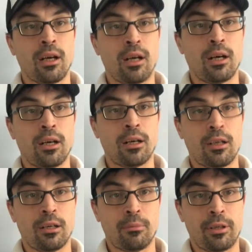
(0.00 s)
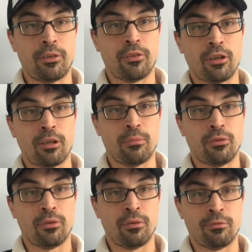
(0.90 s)
um, in terms
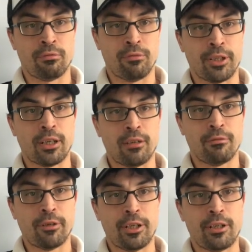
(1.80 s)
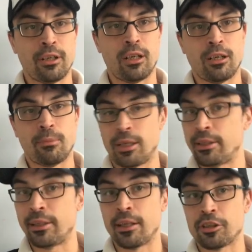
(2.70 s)
of recovering. Um, I
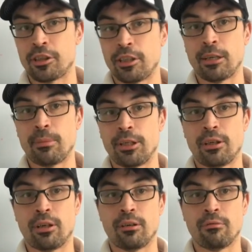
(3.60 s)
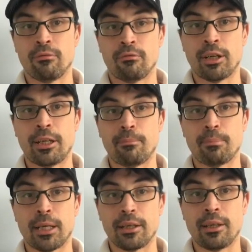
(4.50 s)
didn't actually get my heart rate
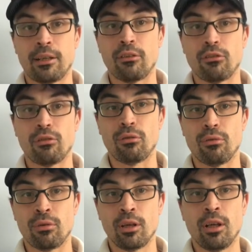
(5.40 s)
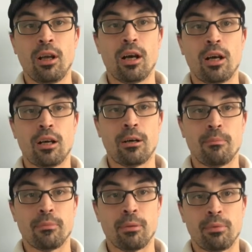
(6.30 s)
back into
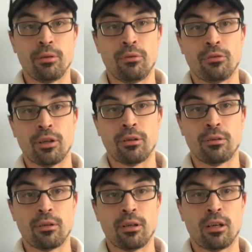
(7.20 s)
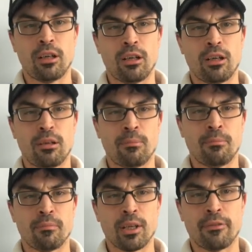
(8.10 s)
um, the blue zone. Um,
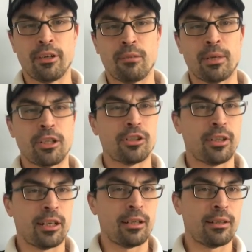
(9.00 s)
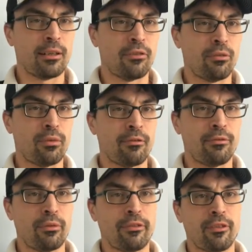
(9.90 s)
I think I managed to get it down to
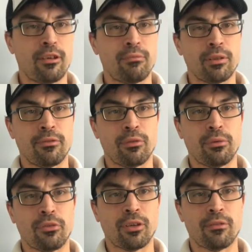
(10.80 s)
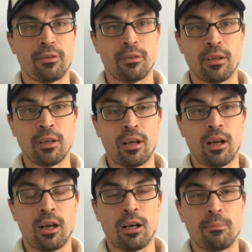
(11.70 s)
145, 147
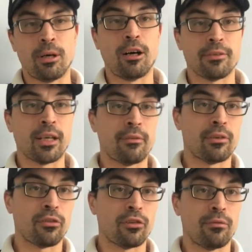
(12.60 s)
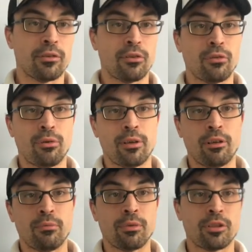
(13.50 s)
um, after having to stop for the
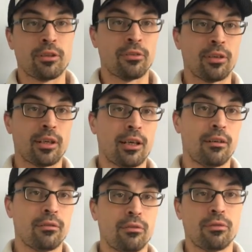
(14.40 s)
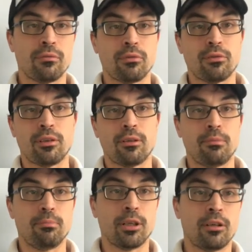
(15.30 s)
toilet, which doesn't count because obviously
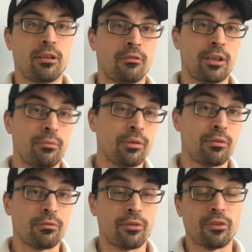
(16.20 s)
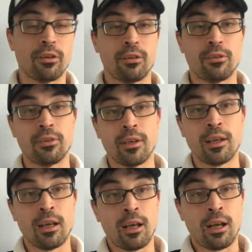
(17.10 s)
my heart rate would have returned.
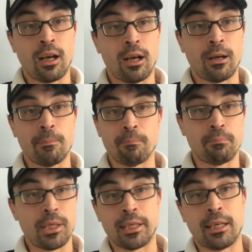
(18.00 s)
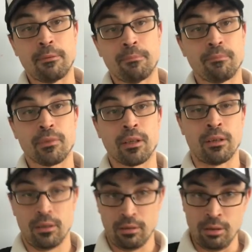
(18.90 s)
Um, but again,
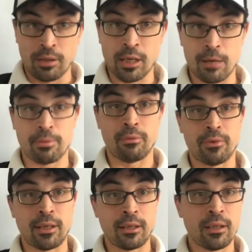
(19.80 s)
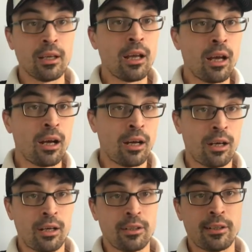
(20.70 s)
happy with that.
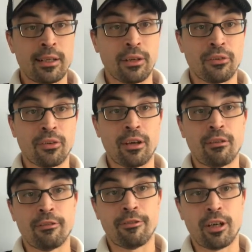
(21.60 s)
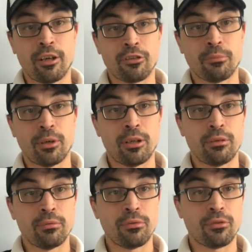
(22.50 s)
Uh, the next set of fast
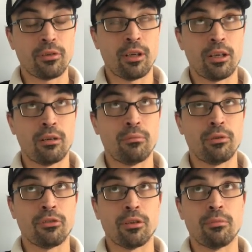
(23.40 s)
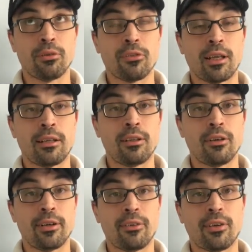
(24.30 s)
miles, um, what's, what's that,
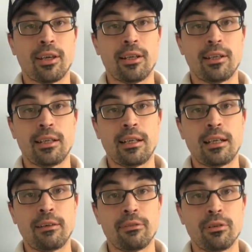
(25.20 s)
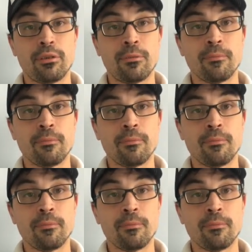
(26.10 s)
9, 10, 11.